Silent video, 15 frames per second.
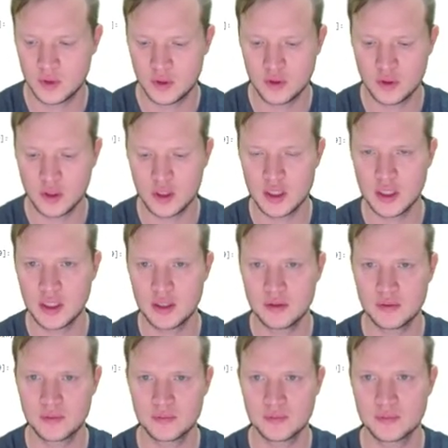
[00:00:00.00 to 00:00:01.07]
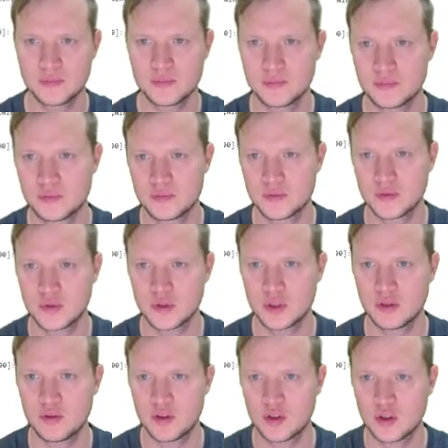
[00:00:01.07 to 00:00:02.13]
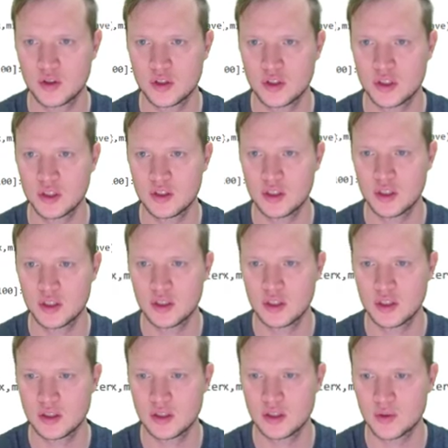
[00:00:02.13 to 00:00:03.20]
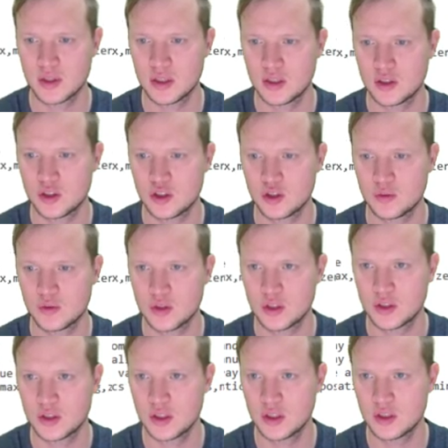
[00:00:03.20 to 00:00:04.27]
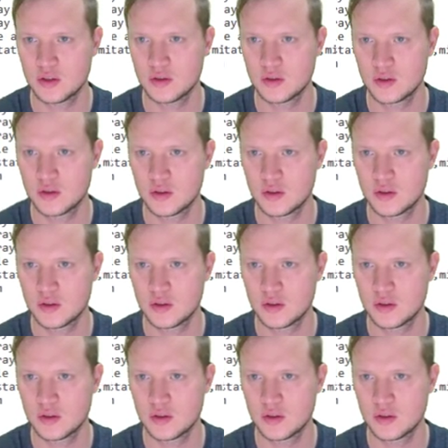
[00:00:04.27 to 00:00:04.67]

new line if you can't see there, let's quickly zoom just in.